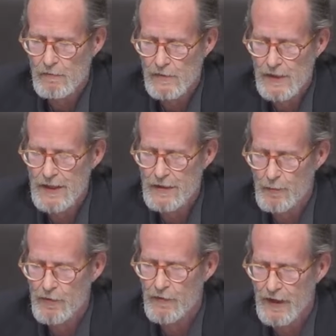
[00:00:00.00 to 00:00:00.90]
You need to
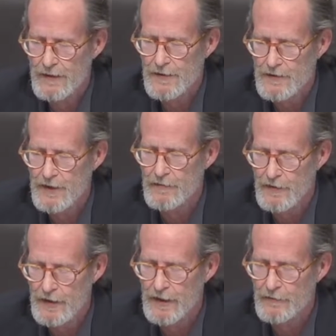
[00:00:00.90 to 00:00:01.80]
provide the
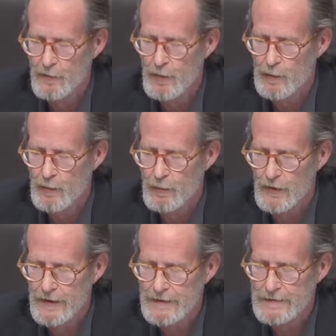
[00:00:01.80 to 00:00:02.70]
safety net for people,
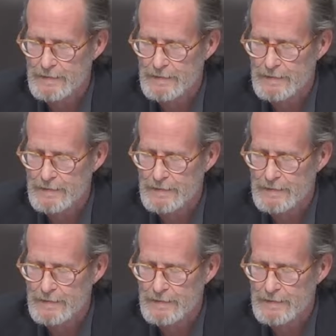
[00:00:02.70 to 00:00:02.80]
but